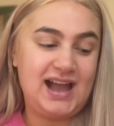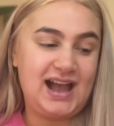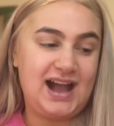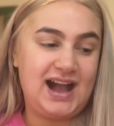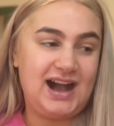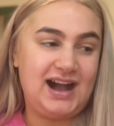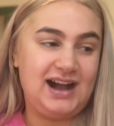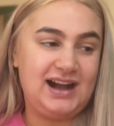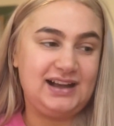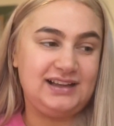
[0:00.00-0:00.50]

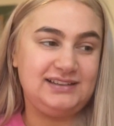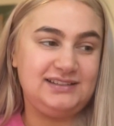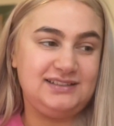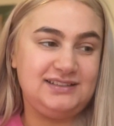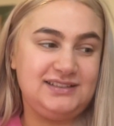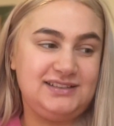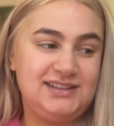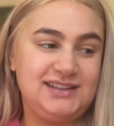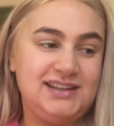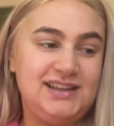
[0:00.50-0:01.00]

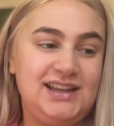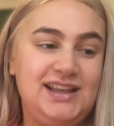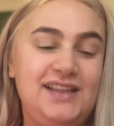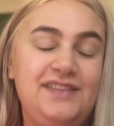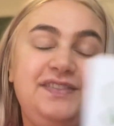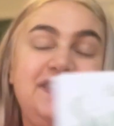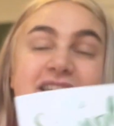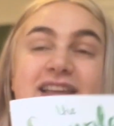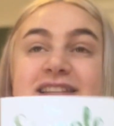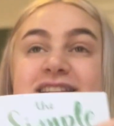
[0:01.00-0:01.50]
and
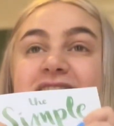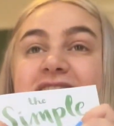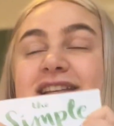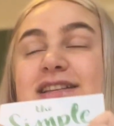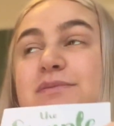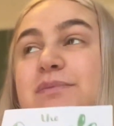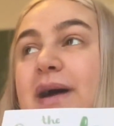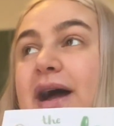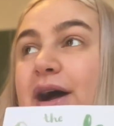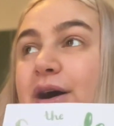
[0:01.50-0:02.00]
this is
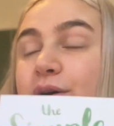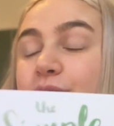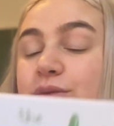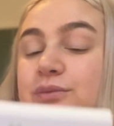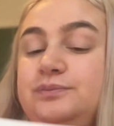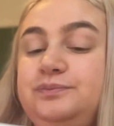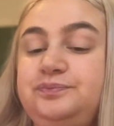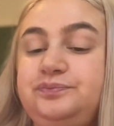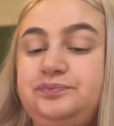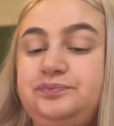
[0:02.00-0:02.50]
about